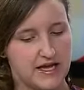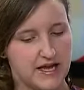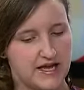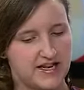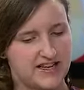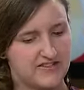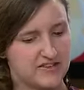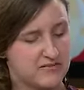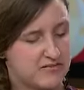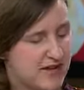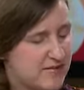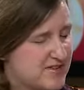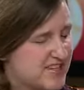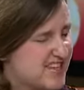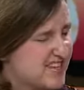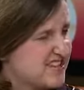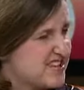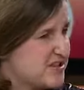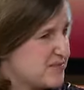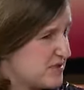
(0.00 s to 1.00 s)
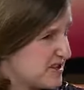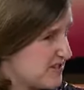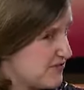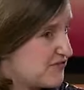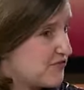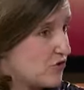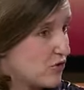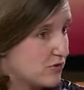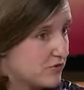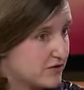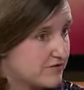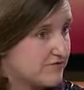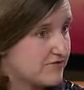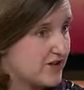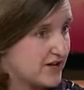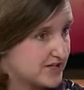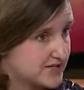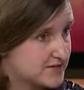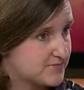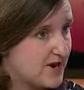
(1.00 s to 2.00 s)
and even maybe a little bit of forward
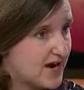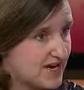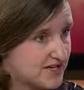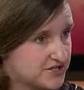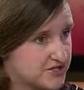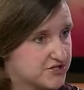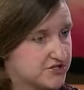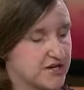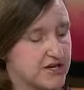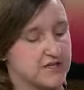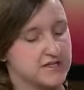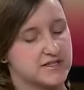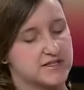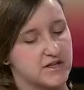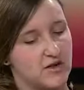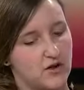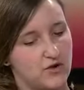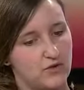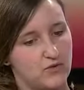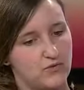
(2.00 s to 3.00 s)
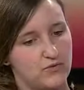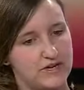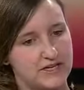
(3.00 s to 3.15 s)
flex posturing. So